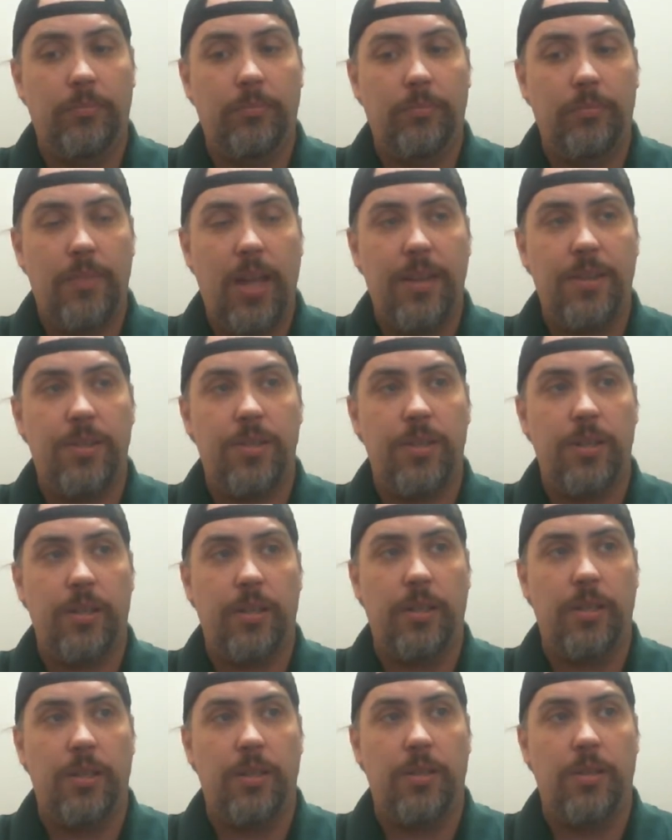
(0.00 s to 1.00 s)
They
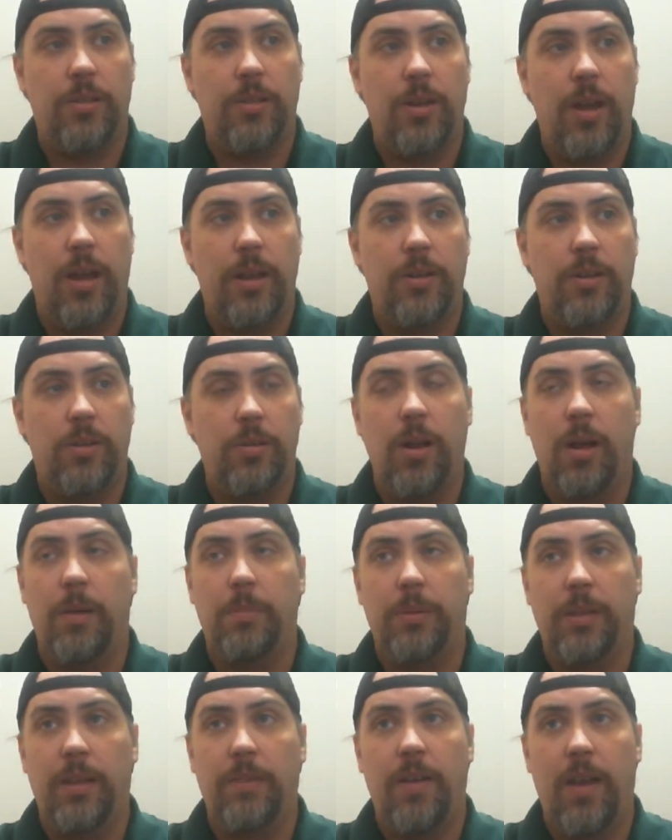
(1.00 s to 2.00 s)
certainly, I do
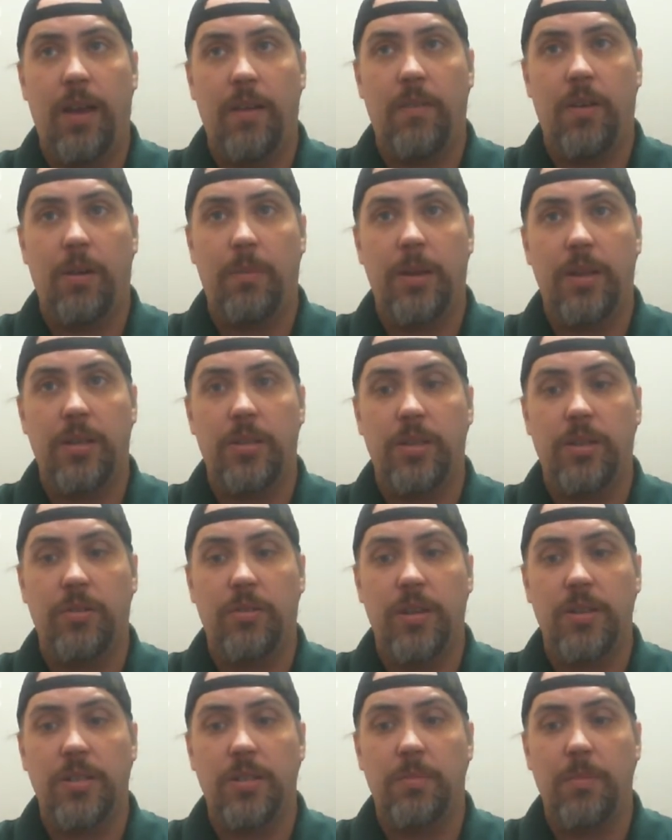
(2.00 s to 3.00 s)
not believe, have our best
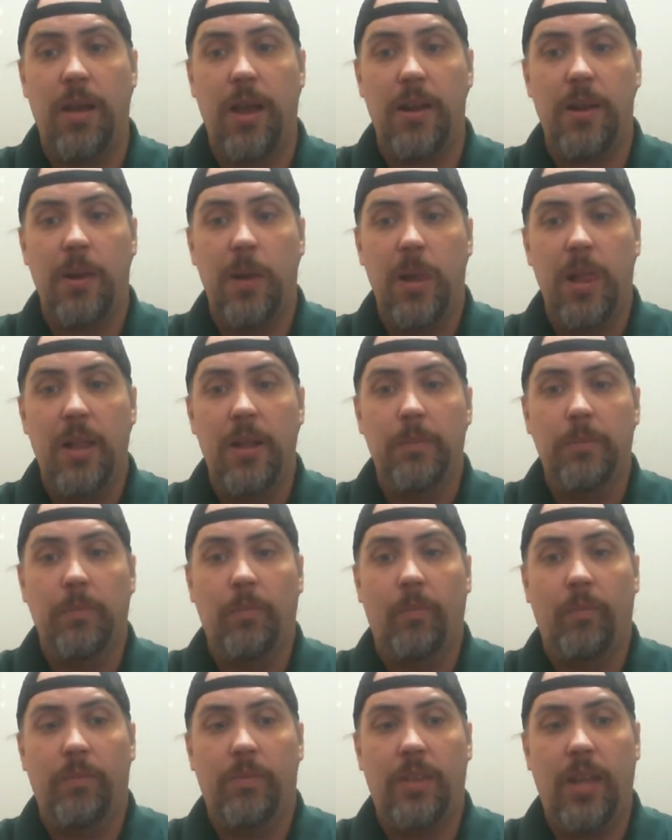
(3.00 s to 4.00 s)
interests in mind.
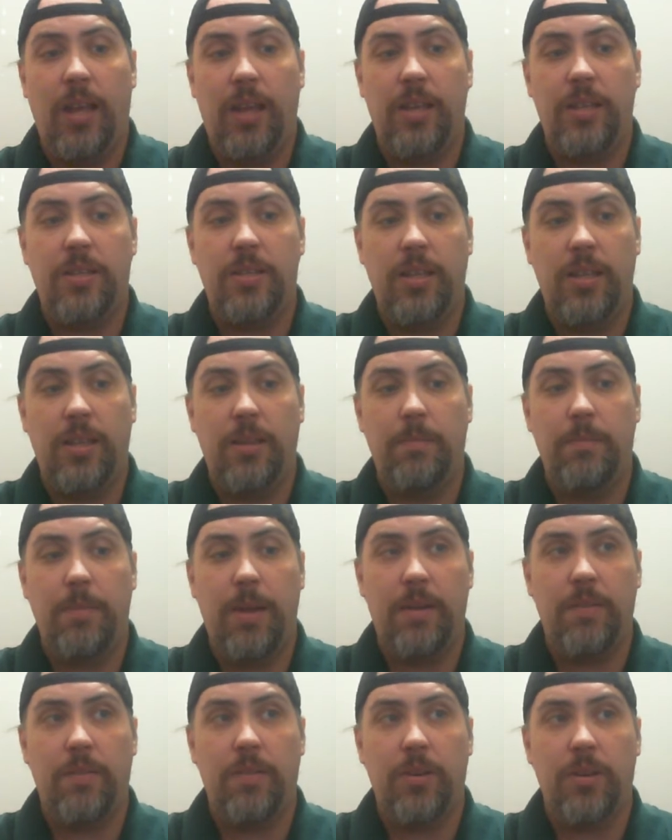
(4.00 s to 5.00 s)
They see the
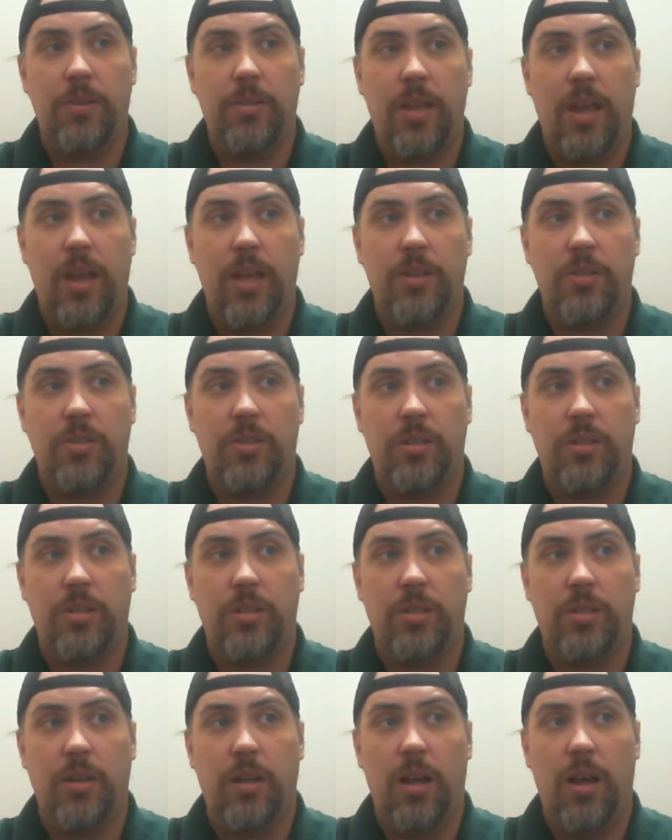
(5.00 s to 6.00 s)
metaverse as
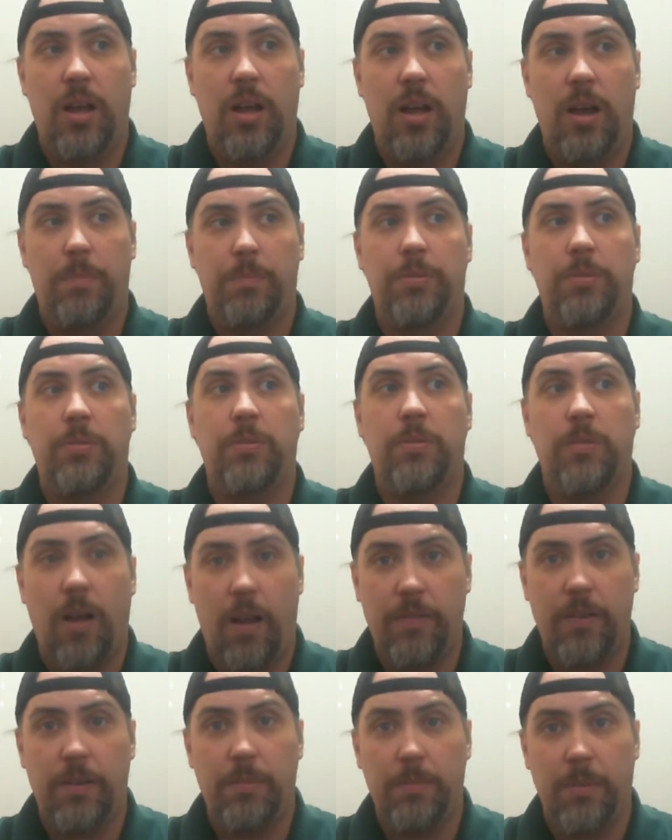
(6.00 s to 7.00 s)
just a
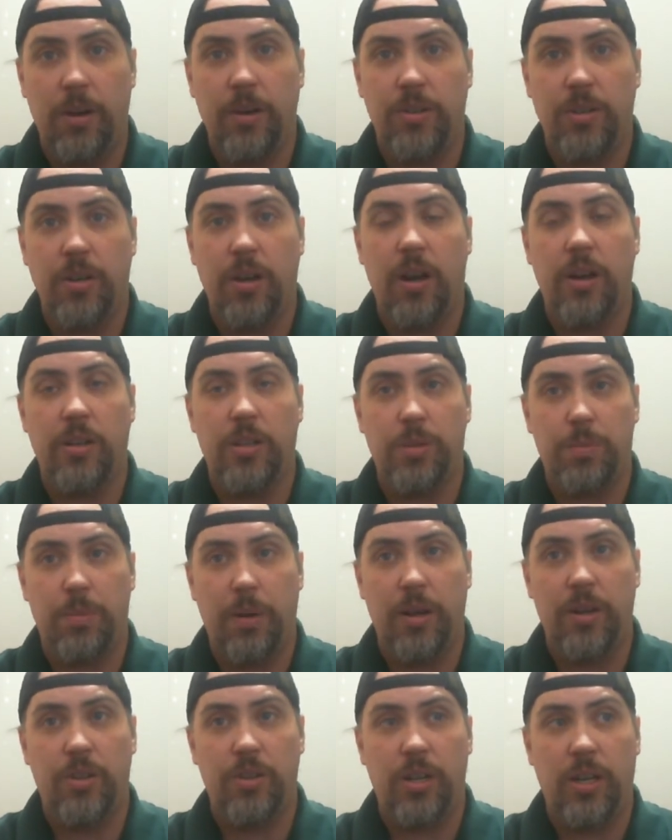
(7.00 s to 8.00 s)
profit margin on a
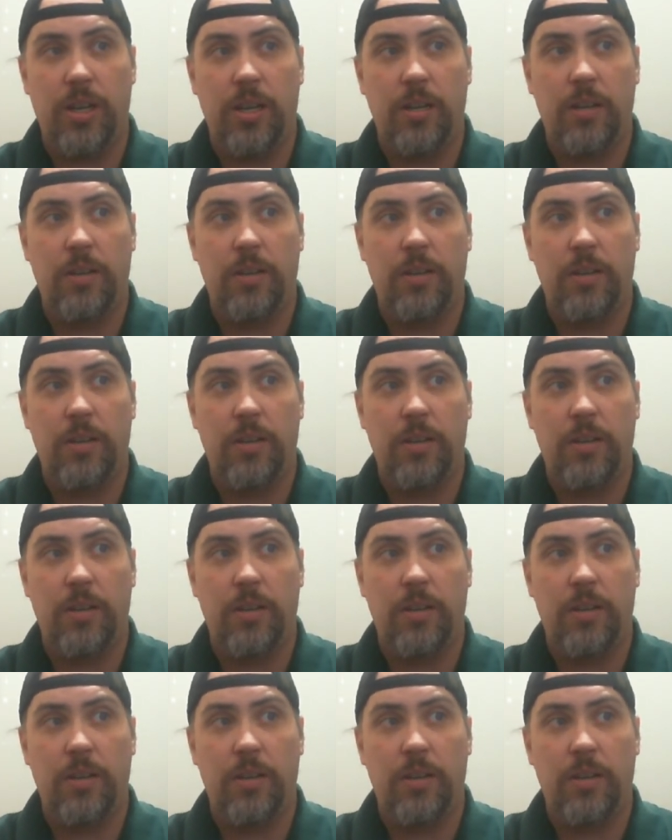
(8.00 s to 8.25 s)
spreadsheet.